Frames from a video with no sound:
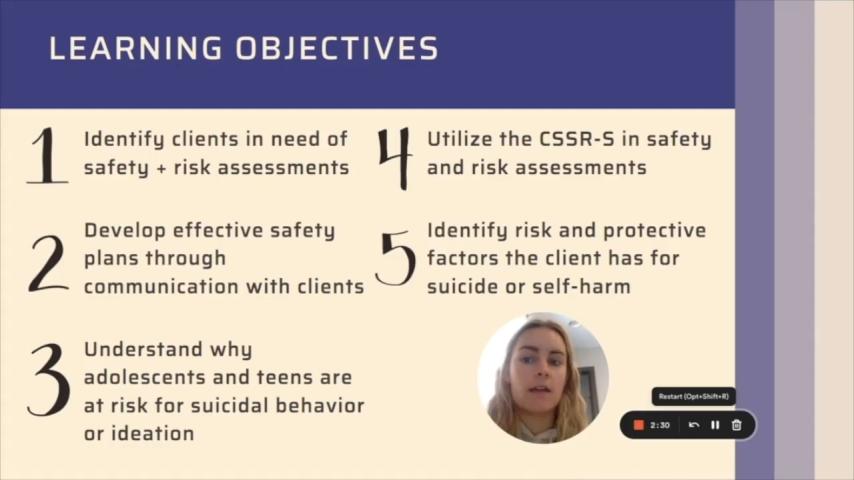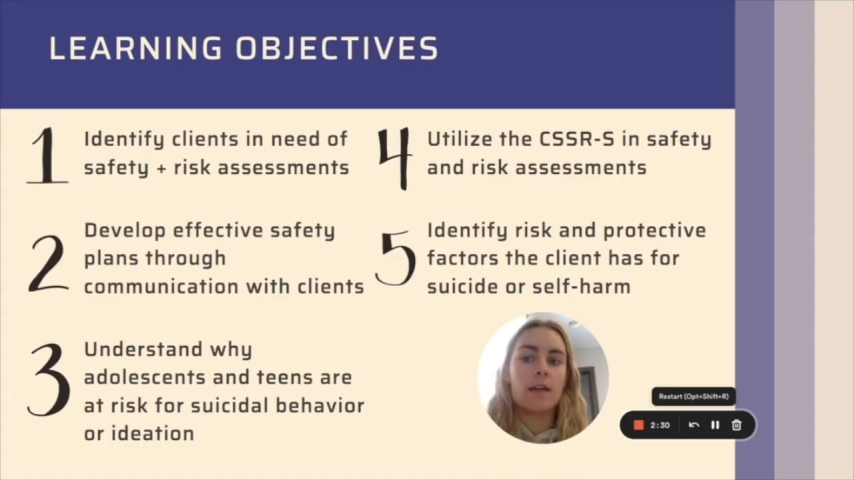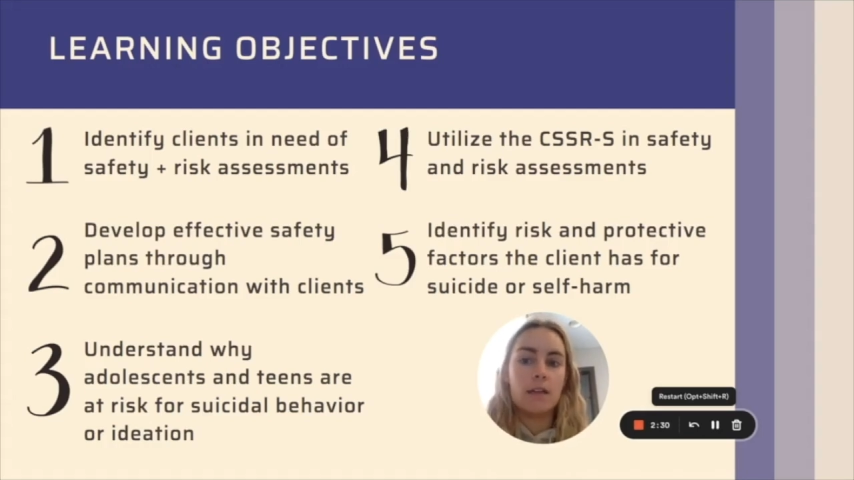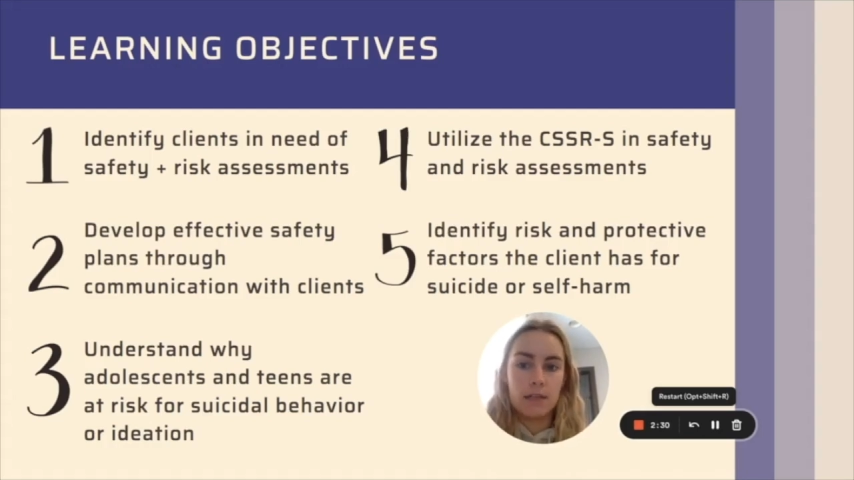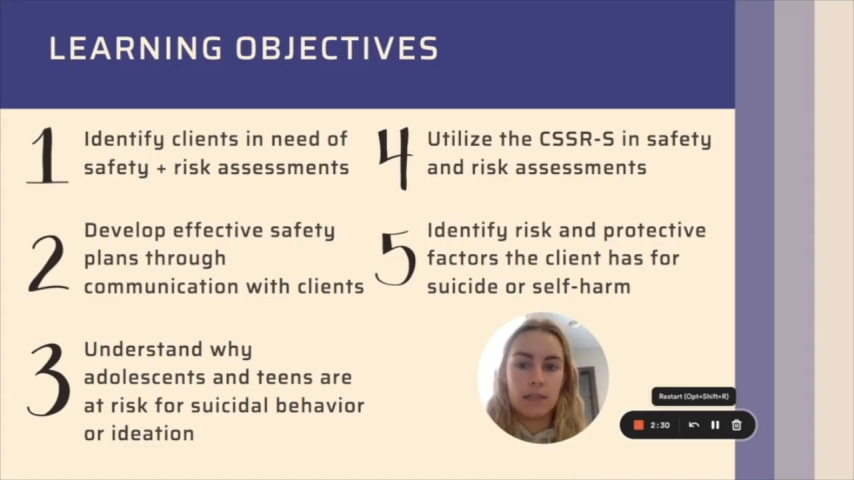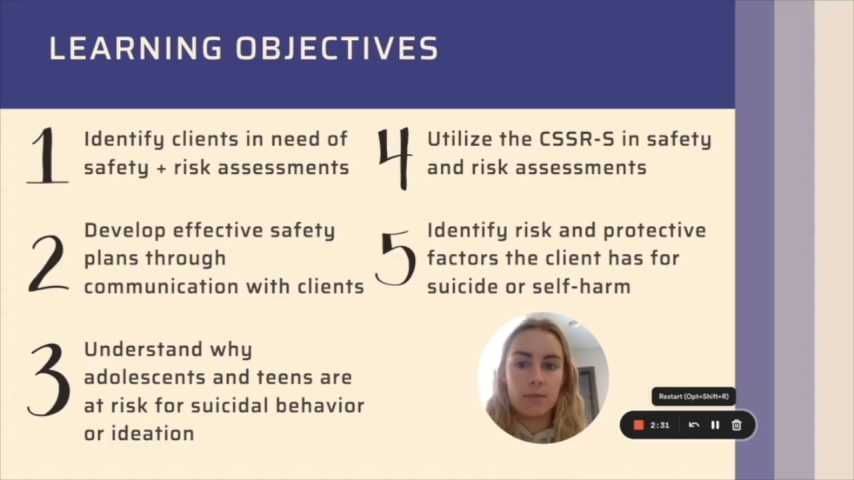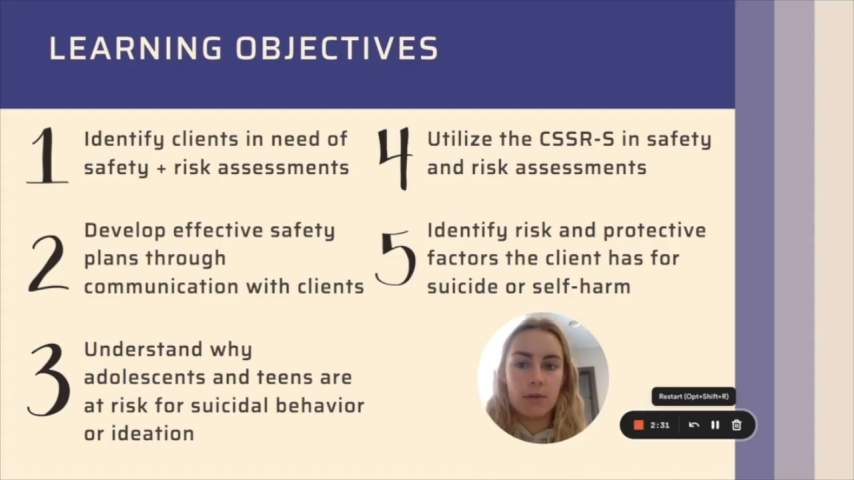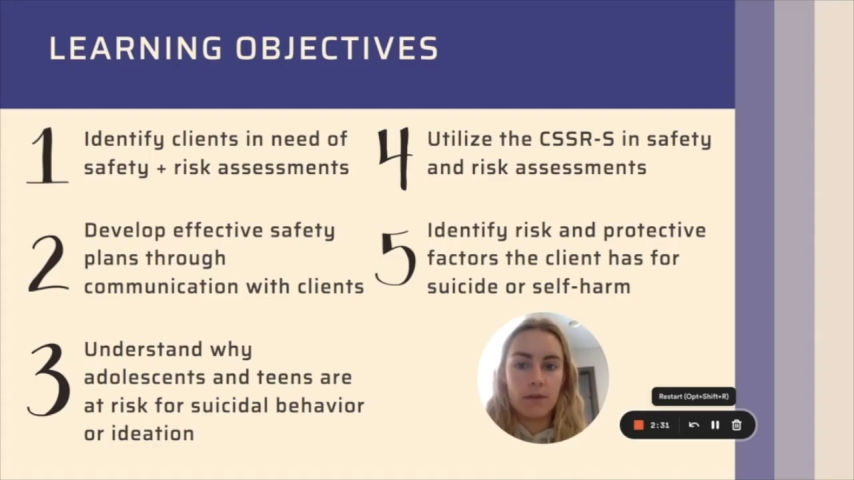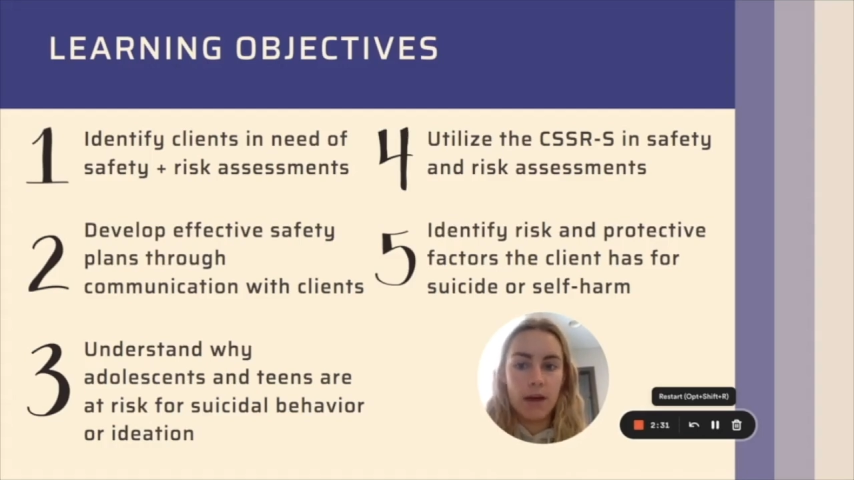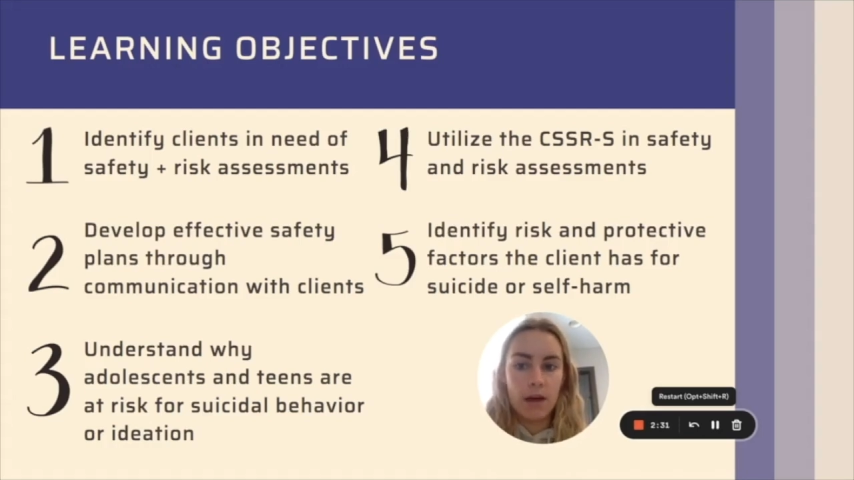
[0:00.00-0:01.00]
needs to
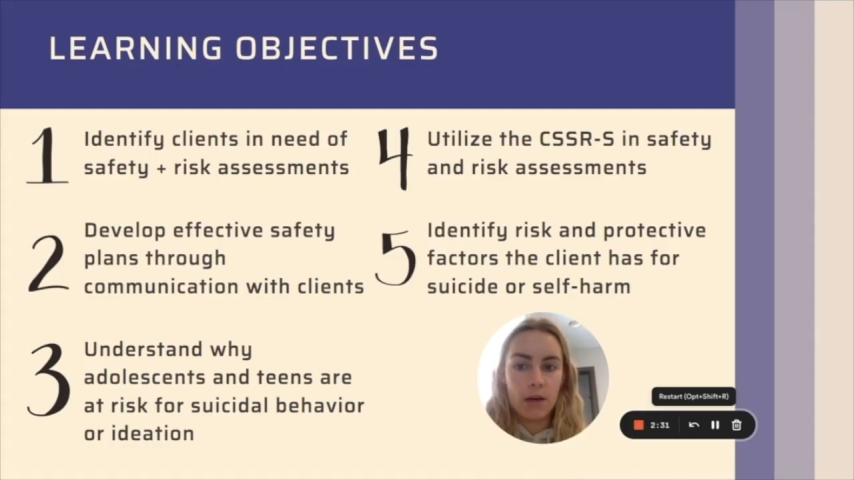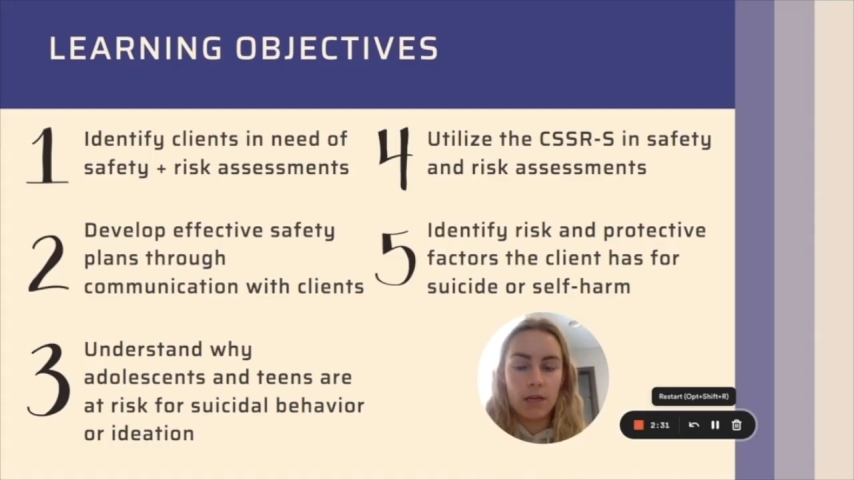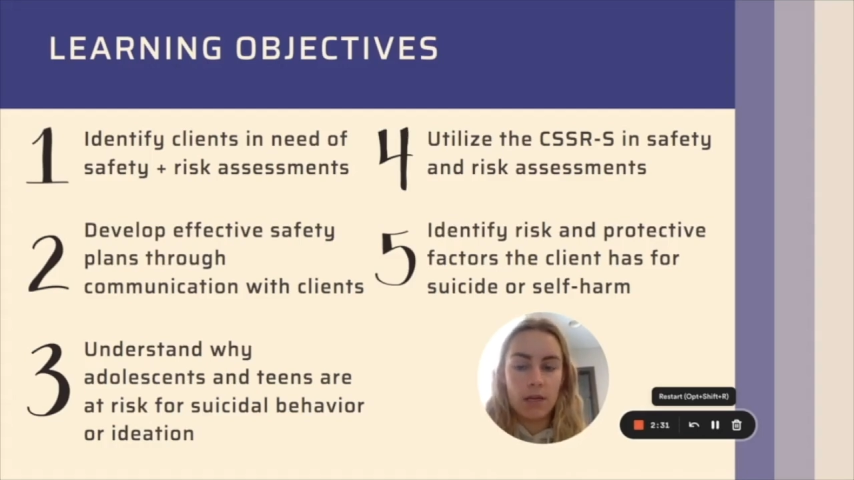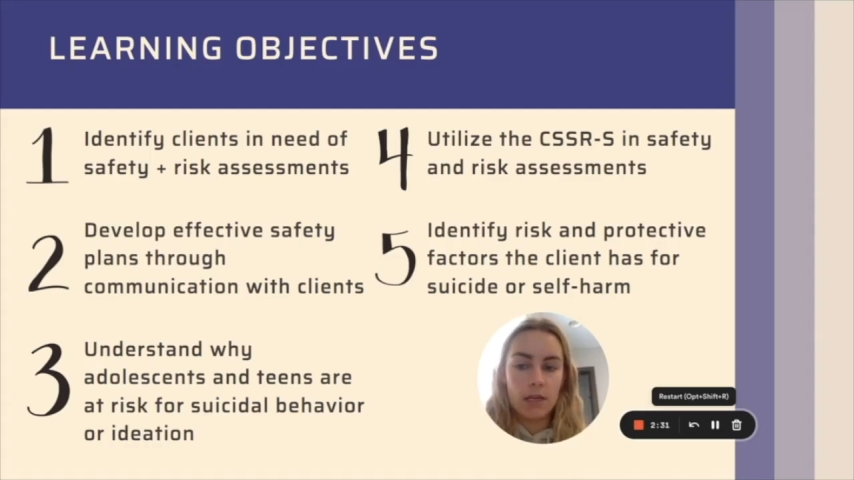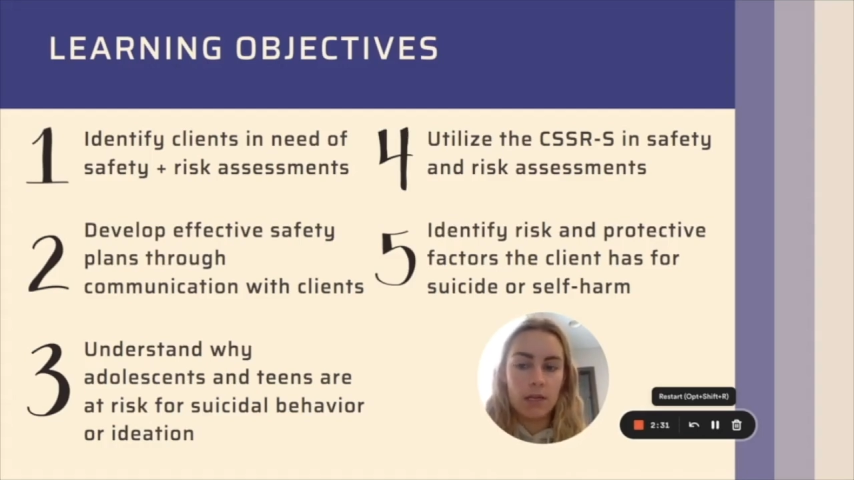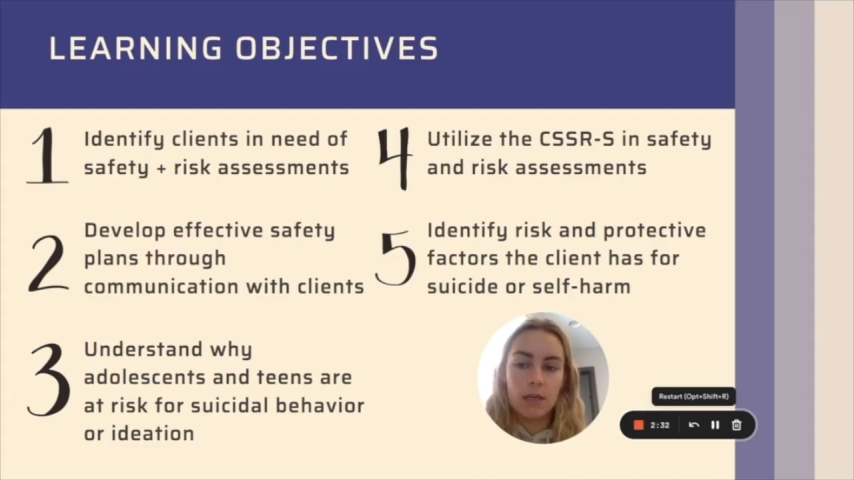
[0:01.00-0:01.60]
be evaluated,